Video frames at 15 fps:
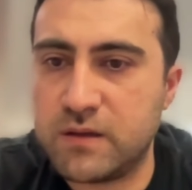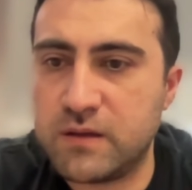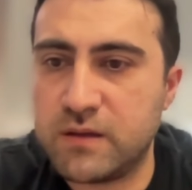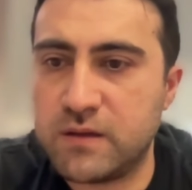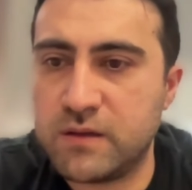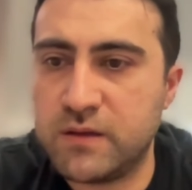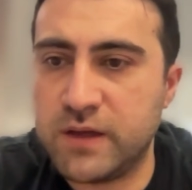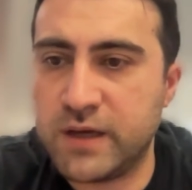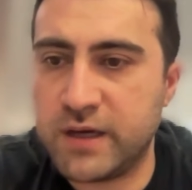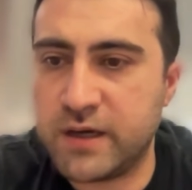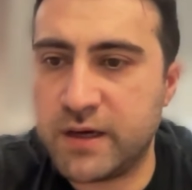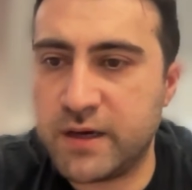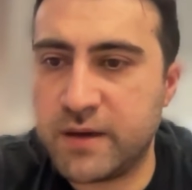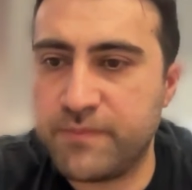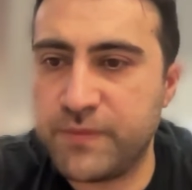
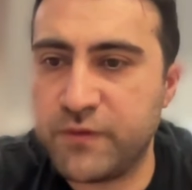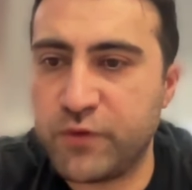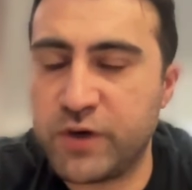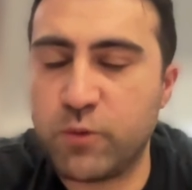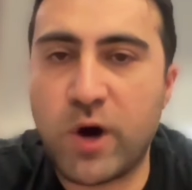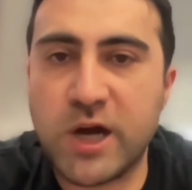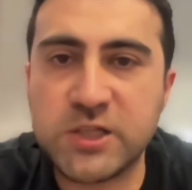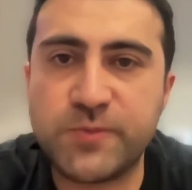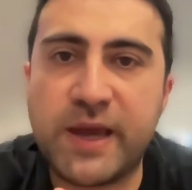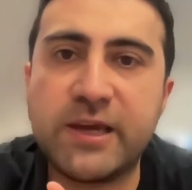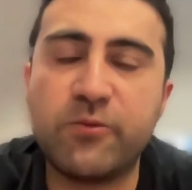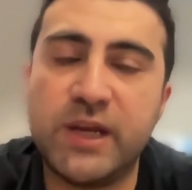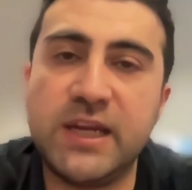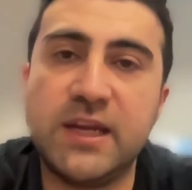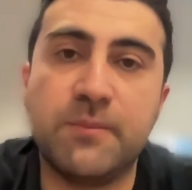for the wash bake, we
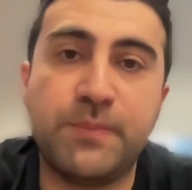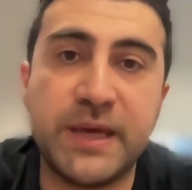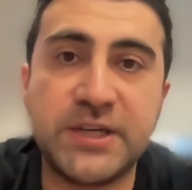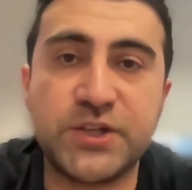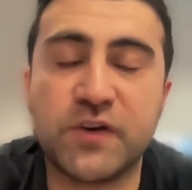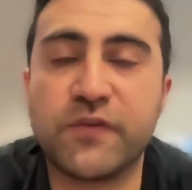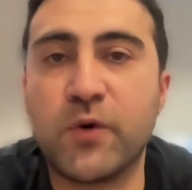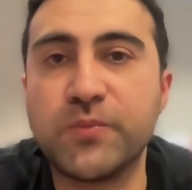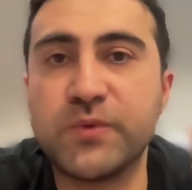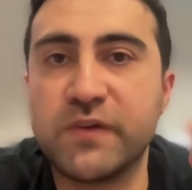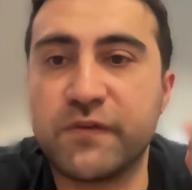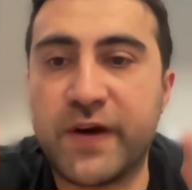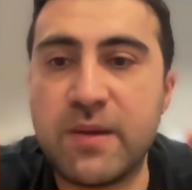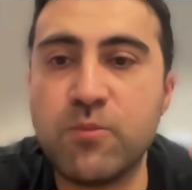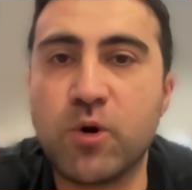need a picture from the
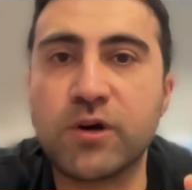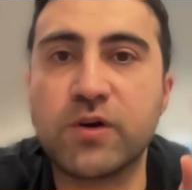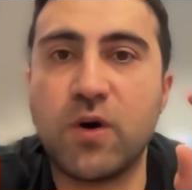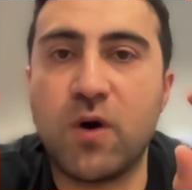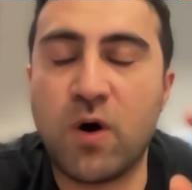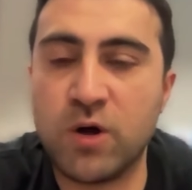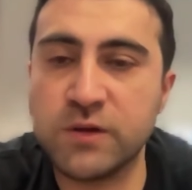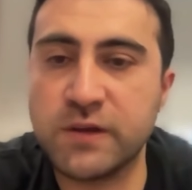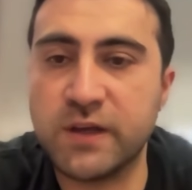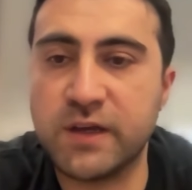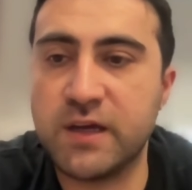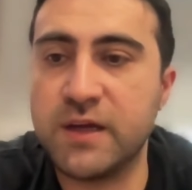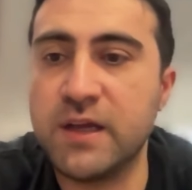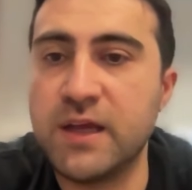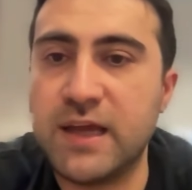framework on the
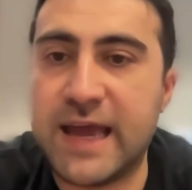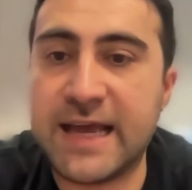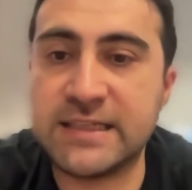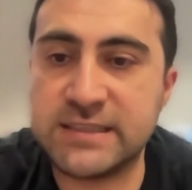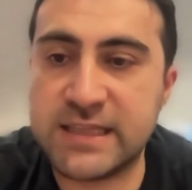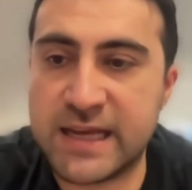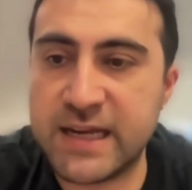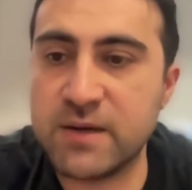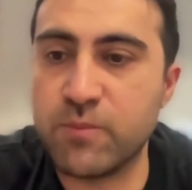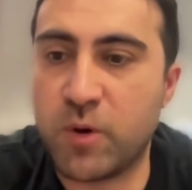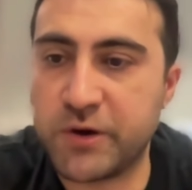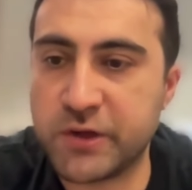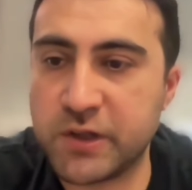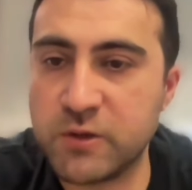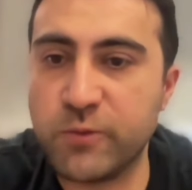aesthetic
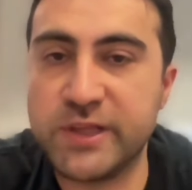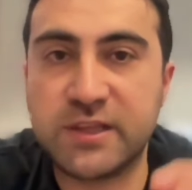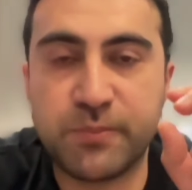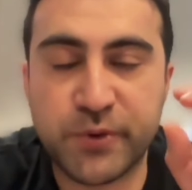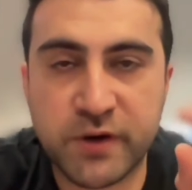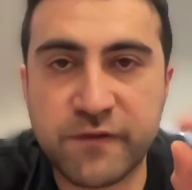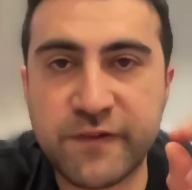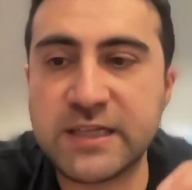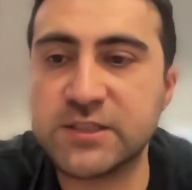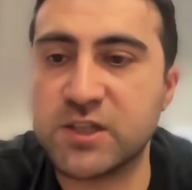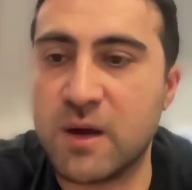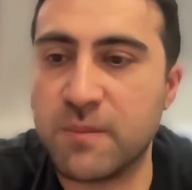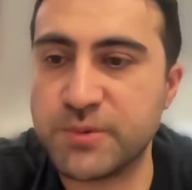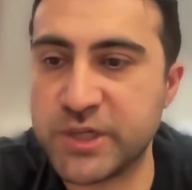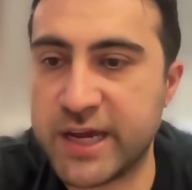model with the perfect
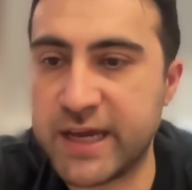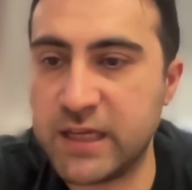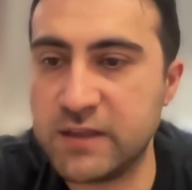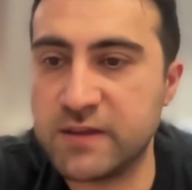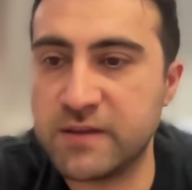stump shade.